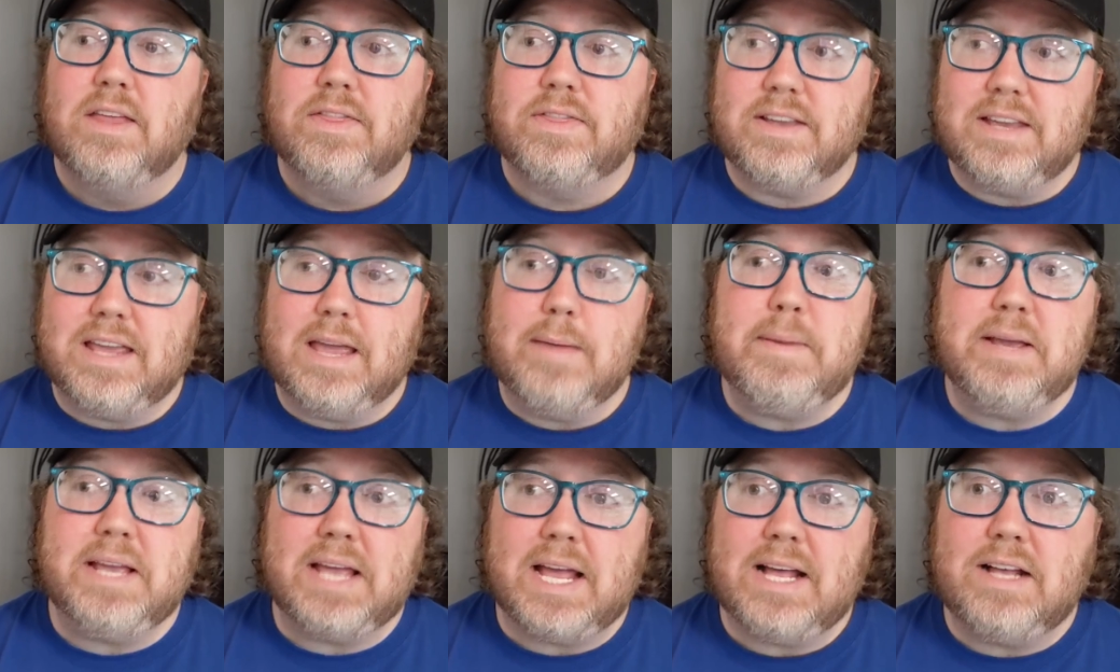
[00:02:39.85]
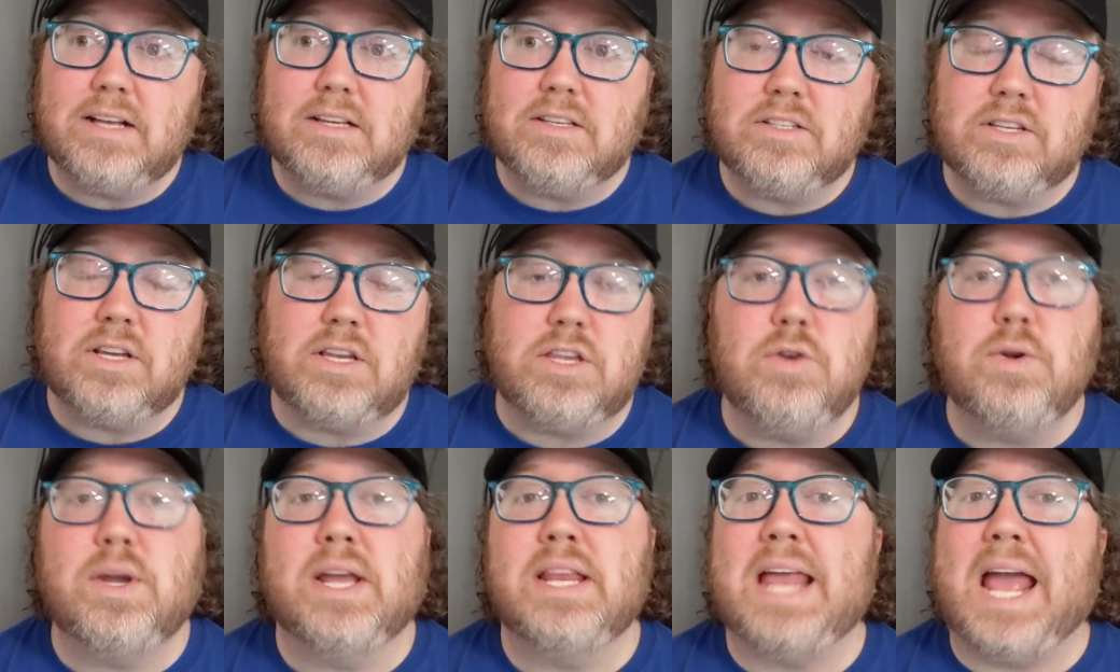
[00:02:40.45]
The gimmick is
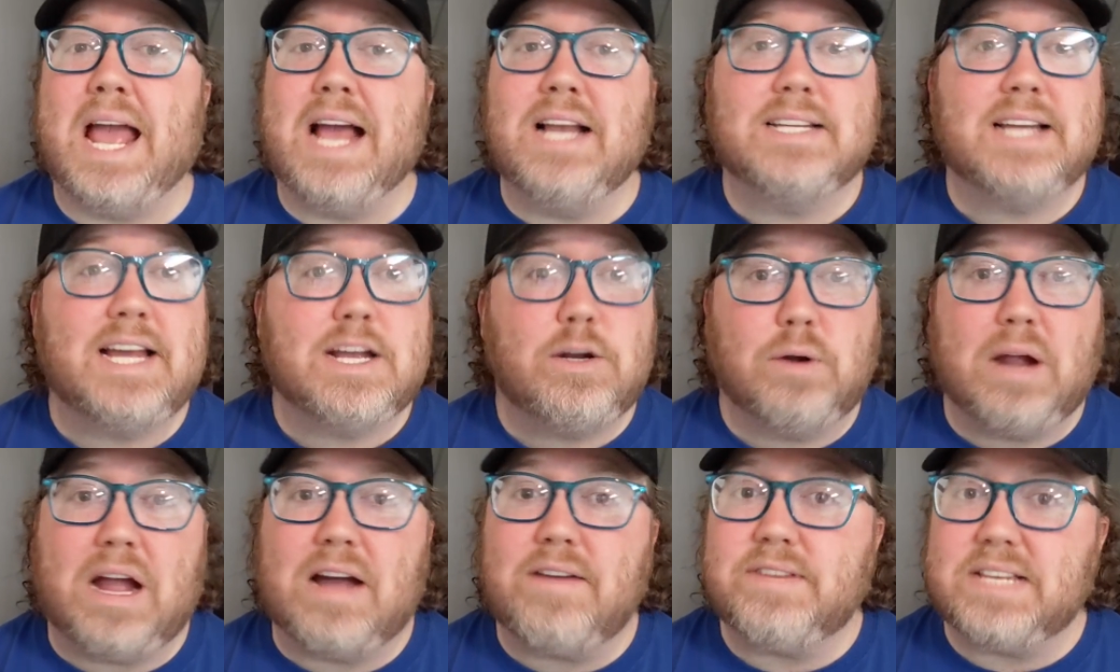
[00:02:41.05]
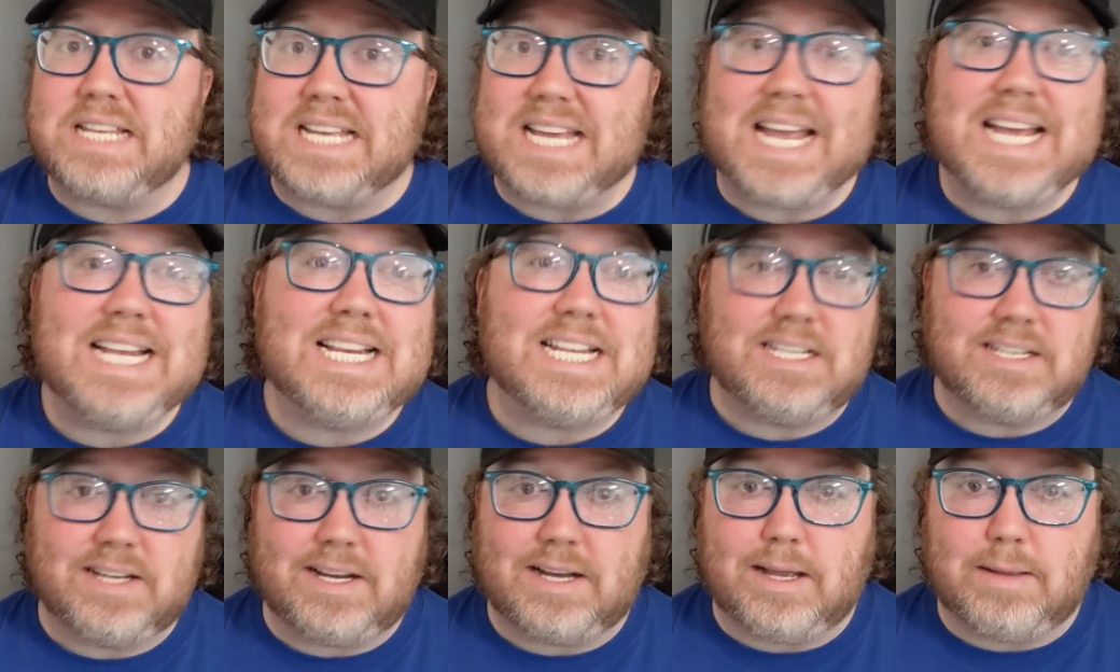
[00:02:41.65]
you can anti-gravity
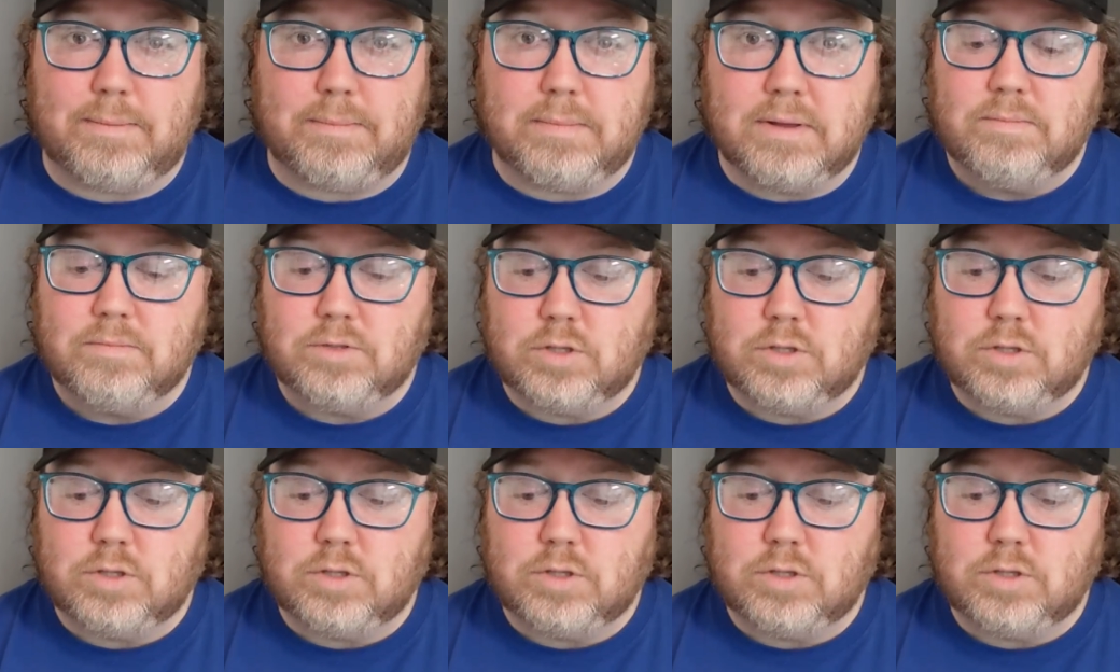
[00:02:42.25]
anytime.